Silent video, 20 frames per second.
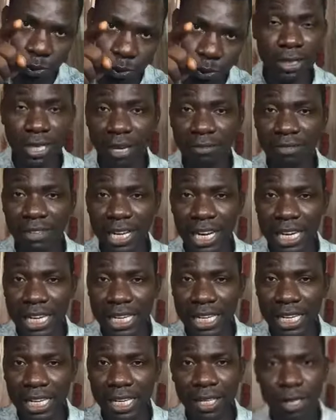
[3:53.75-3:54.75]

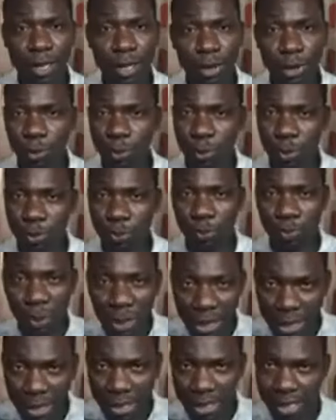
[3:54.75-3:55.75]
definitely you will
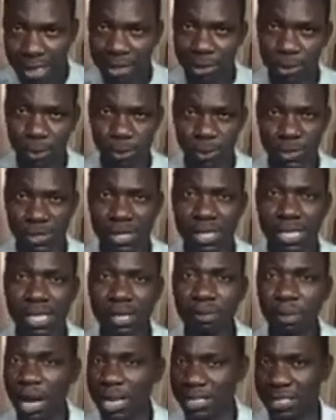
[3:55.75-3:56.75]
begin to see
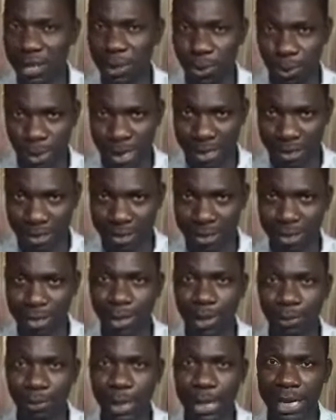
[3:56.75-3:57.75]
my silhouette
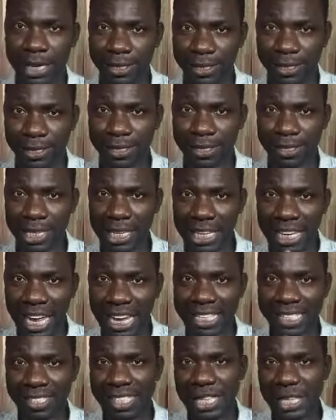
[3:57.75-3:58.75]
because the
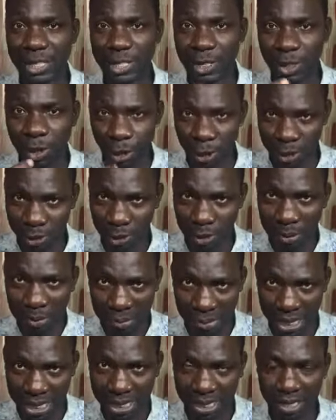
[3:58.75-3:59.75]
light is not on
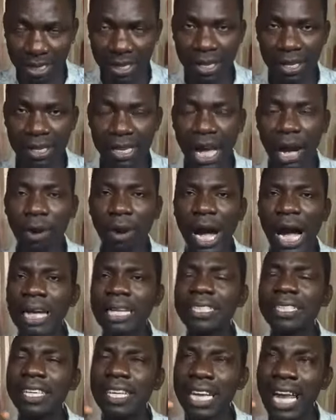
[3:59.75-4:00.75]
me. Now,
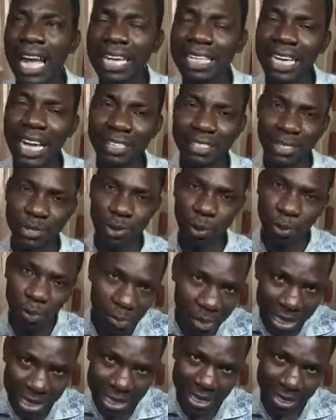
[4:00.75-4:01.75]
and the light that is on
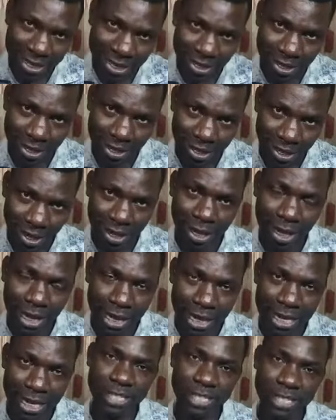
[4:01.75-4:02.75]
me
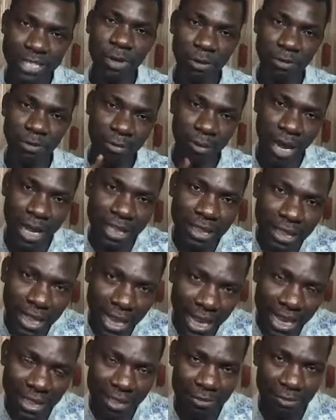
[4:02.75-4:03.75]
is
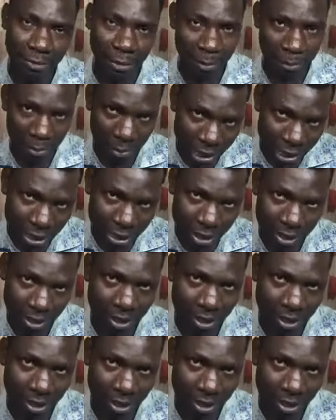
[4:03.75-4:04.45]
reflected from me